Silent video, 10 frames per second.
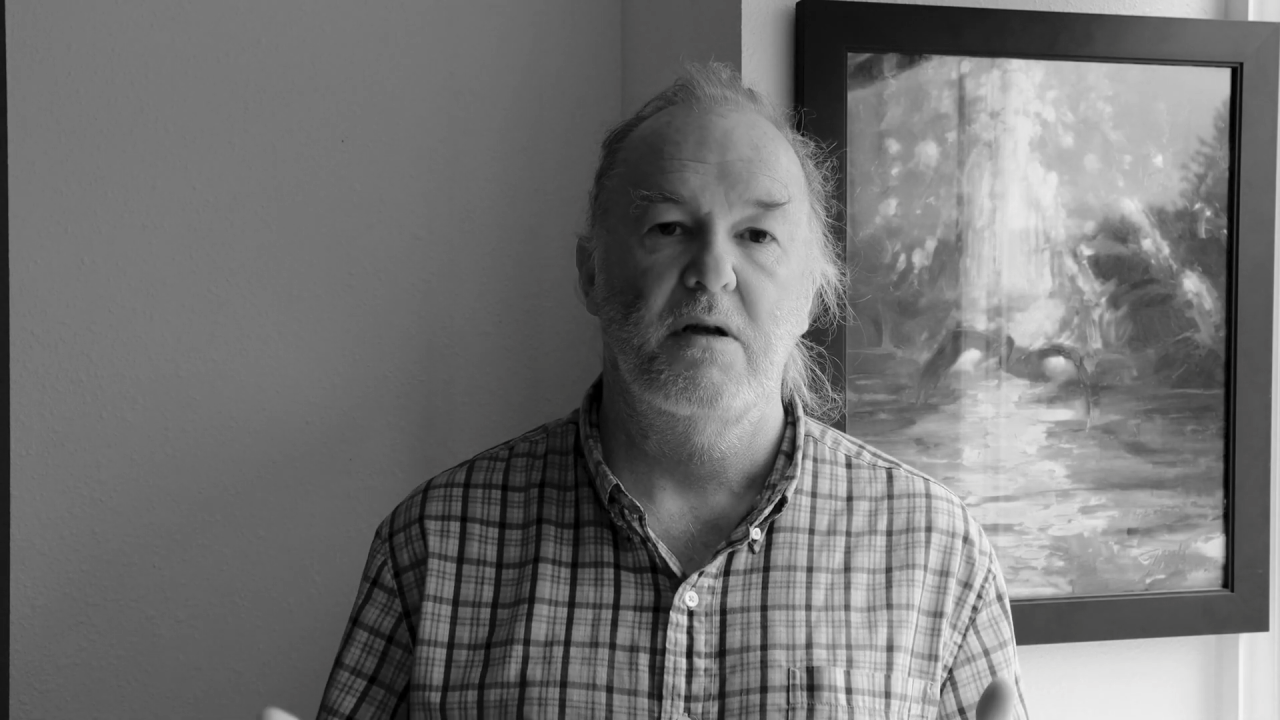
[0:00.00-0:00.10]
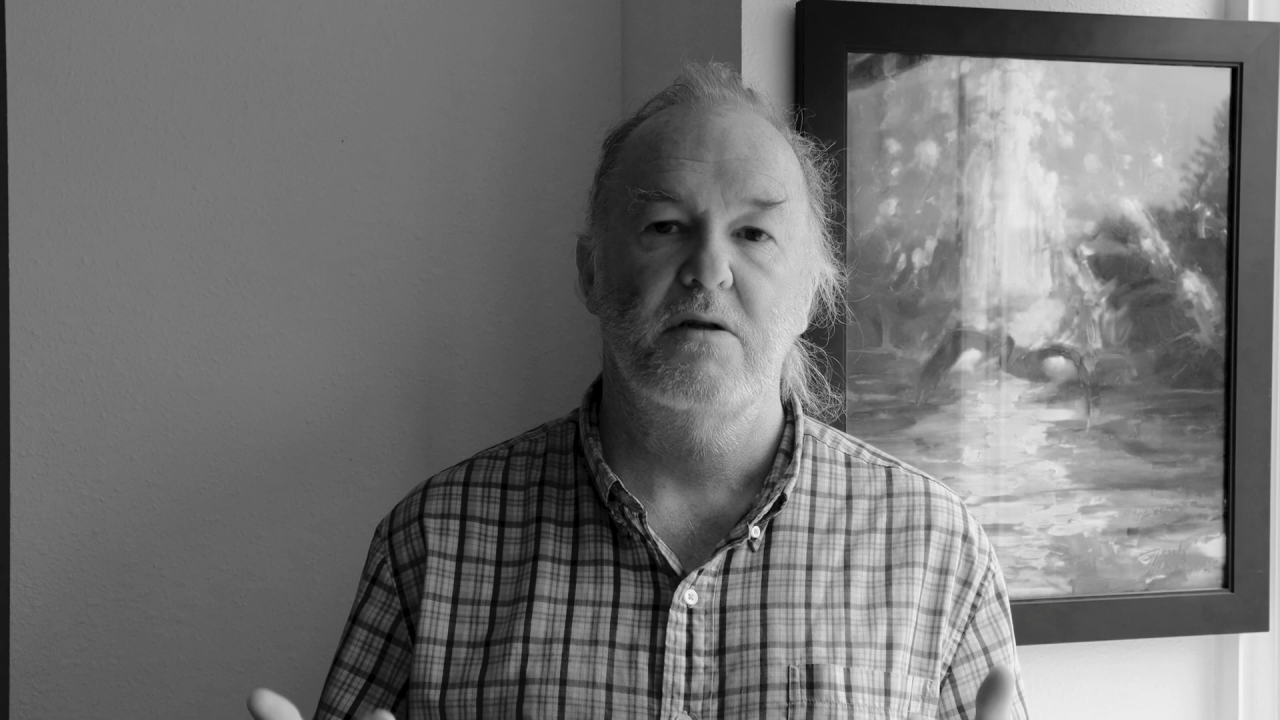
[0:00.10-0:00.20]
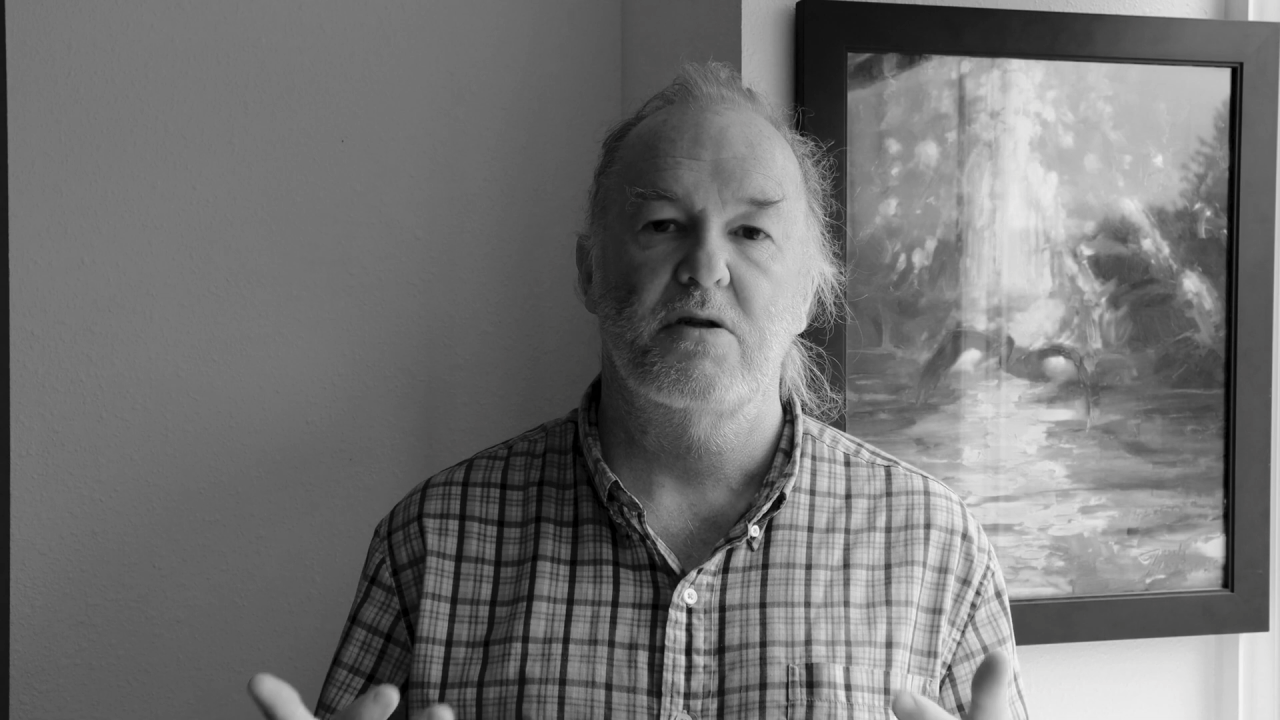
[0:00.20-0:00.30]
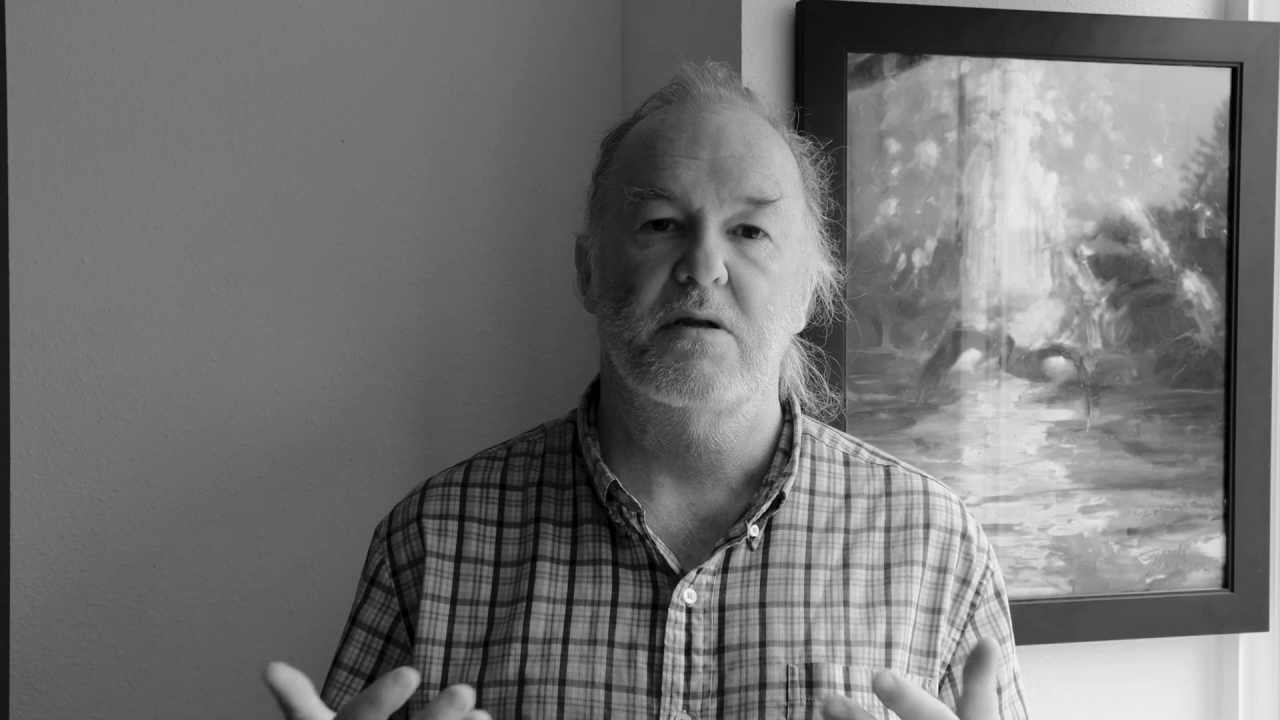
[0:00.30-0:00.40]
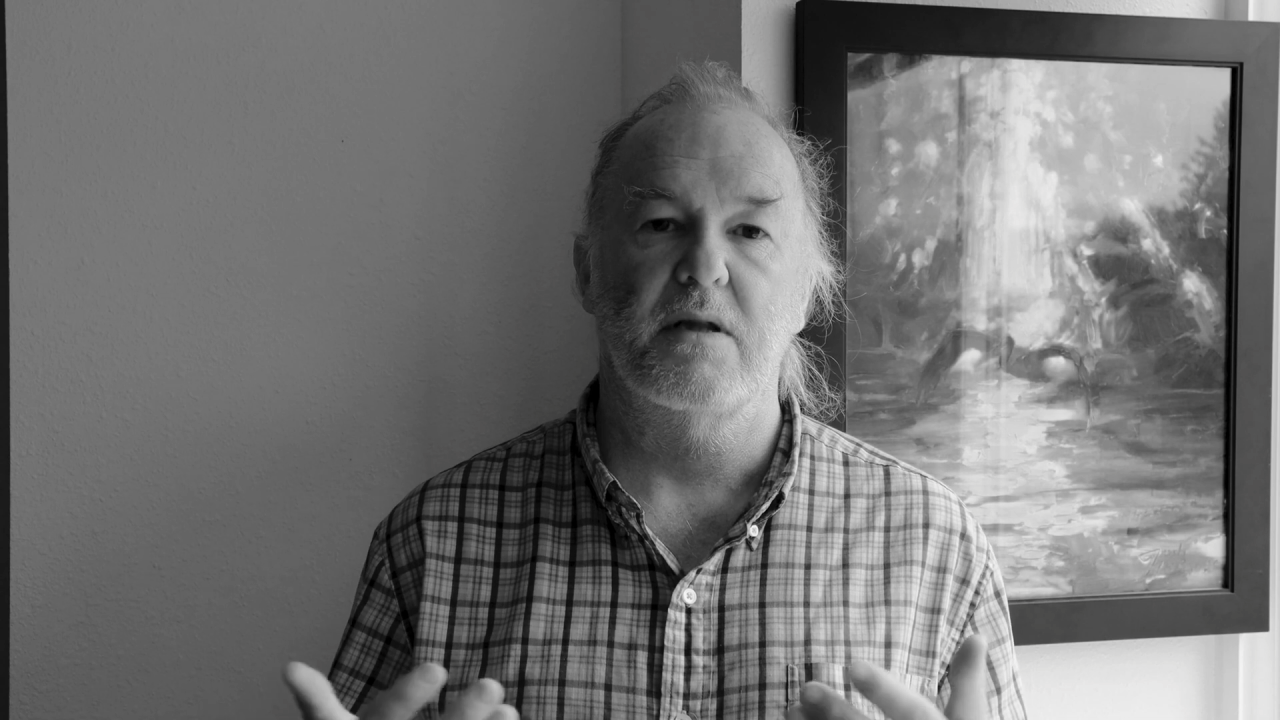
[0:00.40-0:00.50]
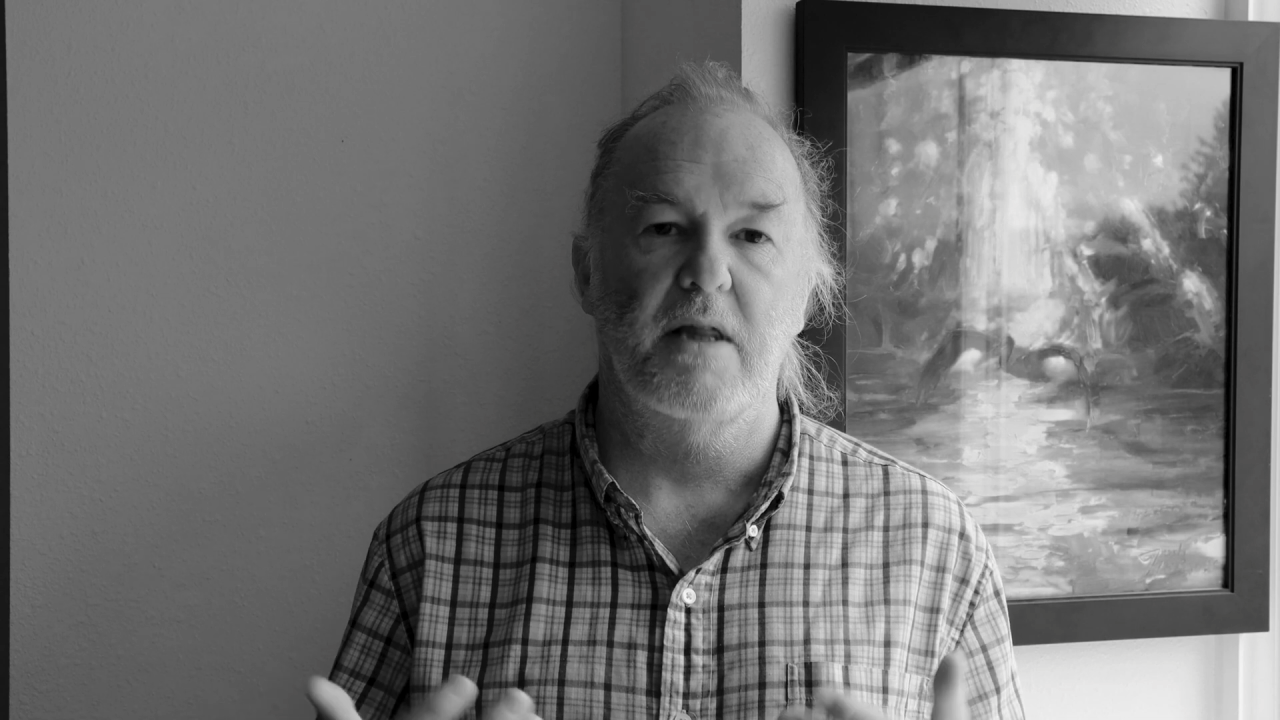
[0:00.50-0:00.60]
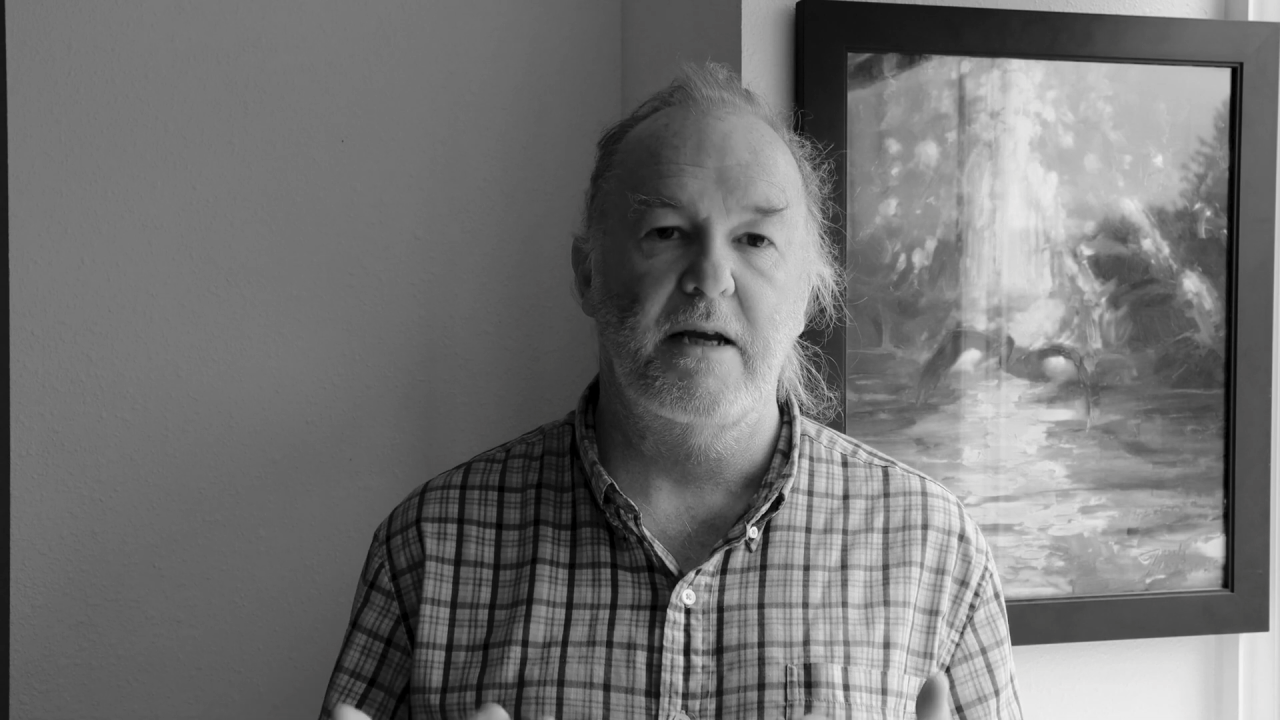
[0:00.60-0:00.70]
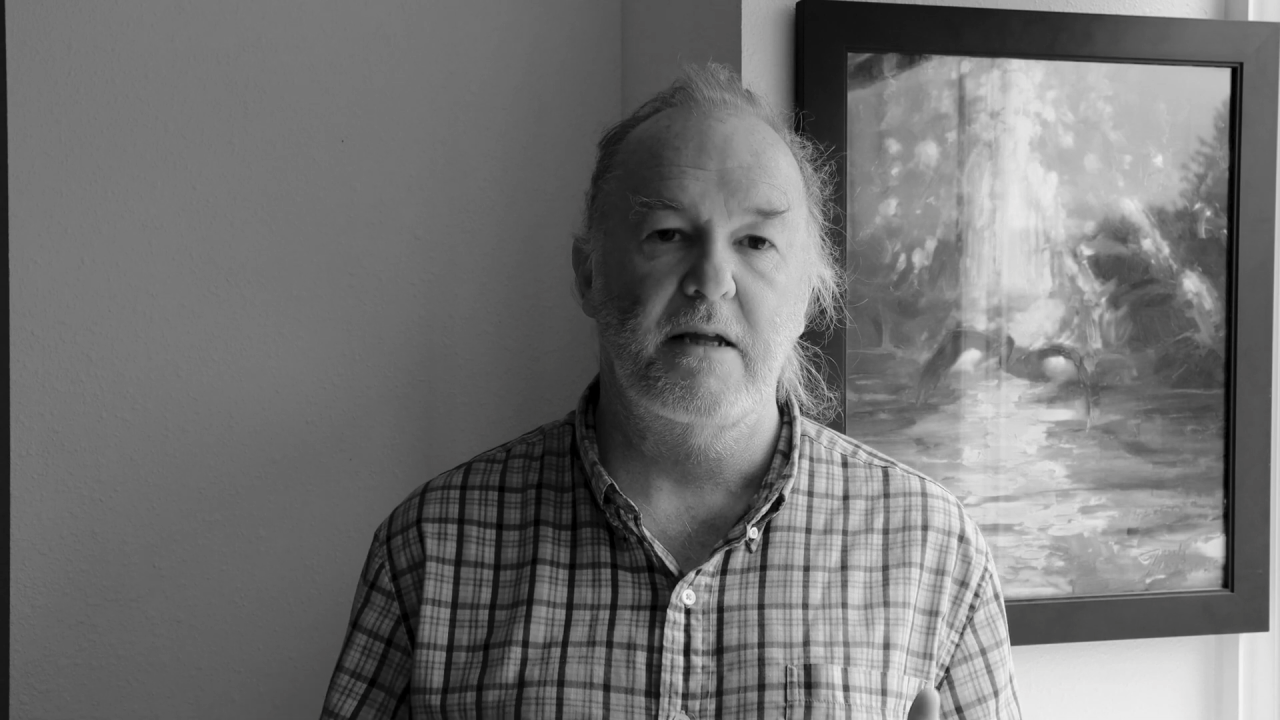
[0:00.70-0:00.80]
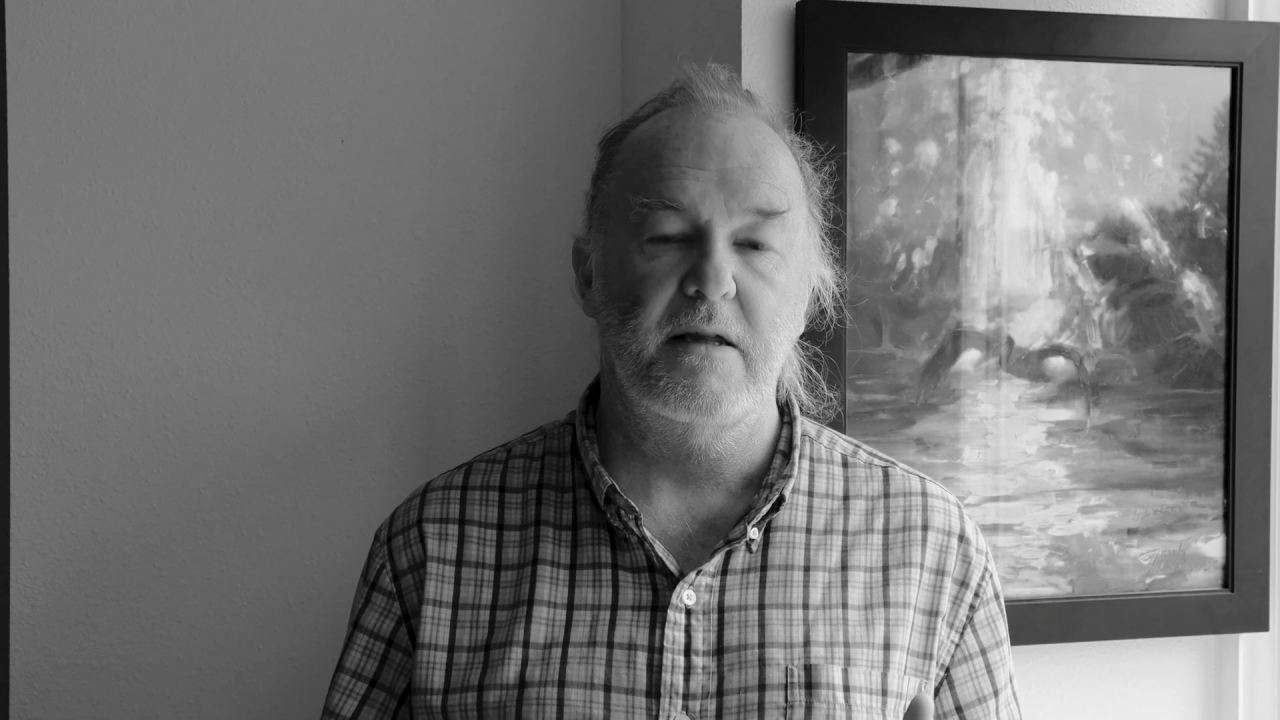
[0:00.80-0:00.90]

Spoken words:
just letting